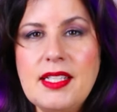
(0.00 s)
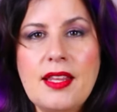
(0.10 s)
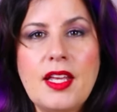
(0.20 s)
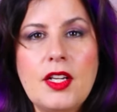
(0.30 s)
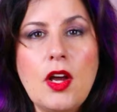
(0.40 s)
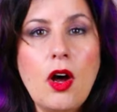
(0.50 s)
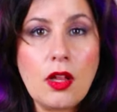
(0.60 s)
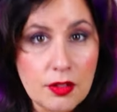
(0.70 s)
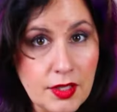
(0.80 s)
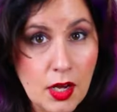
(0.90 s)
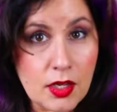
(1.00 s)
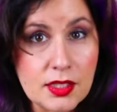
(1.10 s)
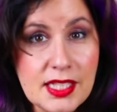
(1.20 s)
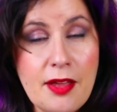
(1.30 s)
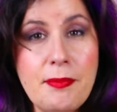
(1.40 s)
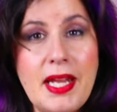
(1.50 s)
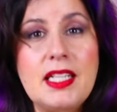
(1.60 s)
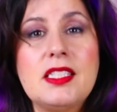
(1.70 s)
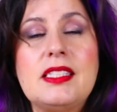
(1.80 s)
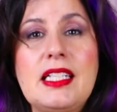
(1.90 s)
And then all of y'alls have made
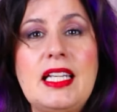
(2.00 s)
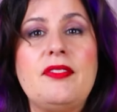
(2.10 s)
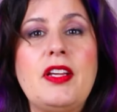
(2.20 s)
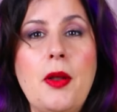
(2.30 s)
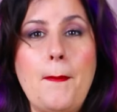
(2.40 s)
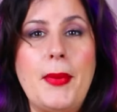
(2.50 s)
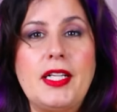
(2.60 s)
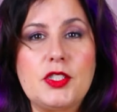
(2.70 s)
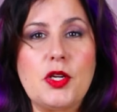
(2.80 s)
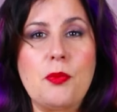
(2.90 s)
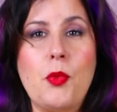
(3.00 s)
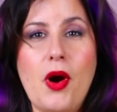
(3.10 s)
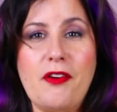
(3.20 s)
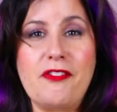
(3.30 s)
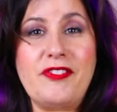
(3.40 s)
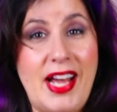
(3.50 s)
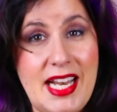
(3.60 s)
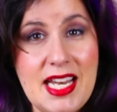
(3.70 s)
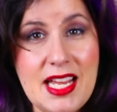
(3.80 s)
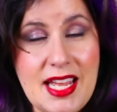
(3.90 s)
it just even much more
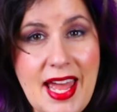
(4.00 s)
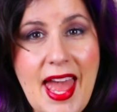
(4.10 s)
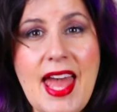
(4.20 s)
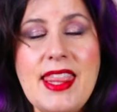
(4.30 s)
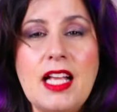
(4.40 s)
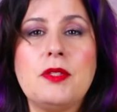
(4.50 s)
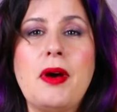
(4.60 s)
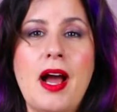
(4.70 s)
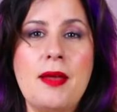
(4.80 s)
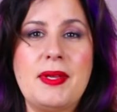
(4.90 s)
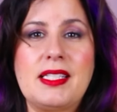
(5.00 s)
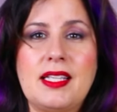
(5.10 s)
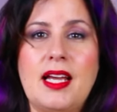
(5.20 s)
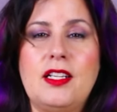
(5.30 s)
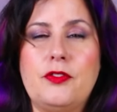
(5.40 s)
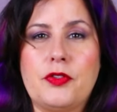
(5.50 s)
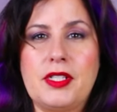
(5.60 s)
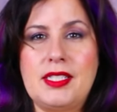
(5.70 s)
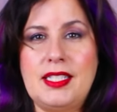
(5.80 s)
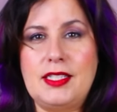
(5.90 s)
fun. And that's why I'm excited for
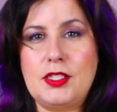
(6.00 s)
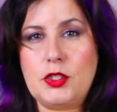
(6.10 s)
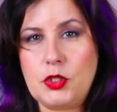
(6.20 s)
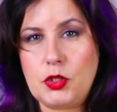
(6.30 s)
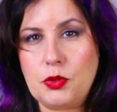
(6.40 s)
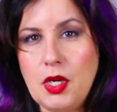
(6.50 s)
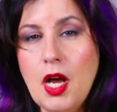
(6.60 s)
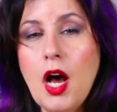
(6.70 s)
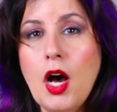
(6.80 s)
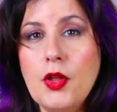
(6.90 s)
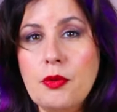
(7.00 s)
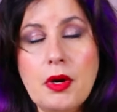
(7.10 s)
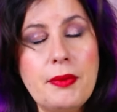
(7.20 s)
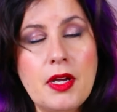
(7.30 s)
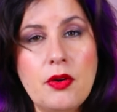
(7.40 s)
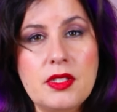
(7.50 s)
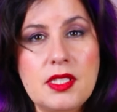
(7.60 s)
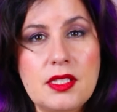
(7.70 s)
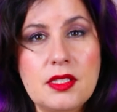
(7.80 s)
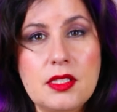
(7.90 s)
a season 2. Although where we go to
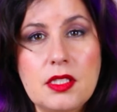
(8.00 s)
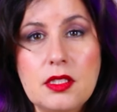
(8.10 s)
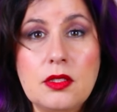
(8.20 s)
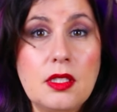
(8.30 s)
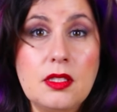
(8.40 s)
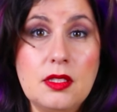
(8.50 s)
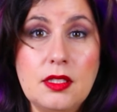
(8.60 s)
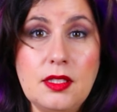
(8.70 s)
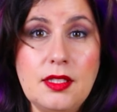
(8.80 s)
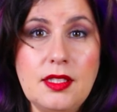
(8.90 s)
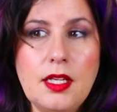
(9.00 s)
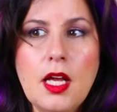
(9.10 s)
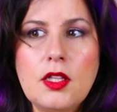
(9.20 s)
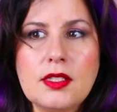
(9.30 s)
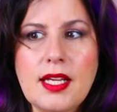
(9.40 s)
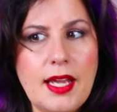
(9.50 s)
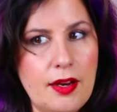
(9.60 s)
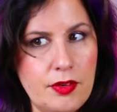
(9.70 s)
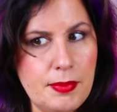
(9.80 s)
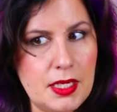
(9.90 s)
season 2, looks like
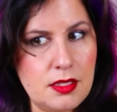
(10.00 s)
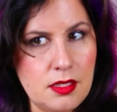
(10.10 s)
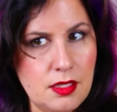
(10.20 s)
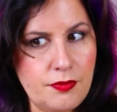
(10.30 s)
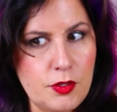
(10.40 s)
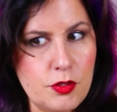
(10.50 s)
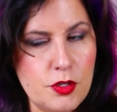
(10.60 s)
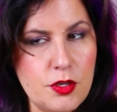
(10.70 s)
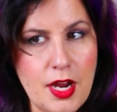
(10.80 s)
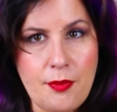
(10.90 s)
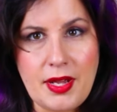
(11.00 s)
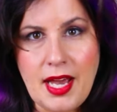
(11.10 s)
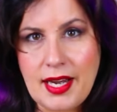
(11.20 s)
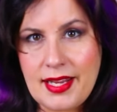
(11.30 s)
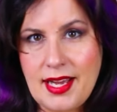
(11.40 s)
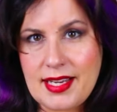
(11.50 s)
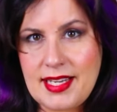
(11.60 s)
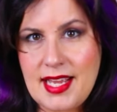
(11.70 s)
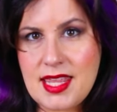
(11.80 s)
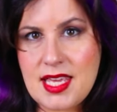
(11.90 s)
everybody's in the future. And we got a young
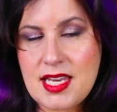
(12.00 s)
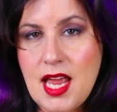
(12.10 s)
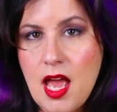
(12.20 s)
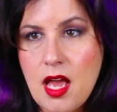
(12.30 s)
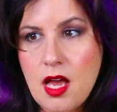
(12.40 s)
Nathan.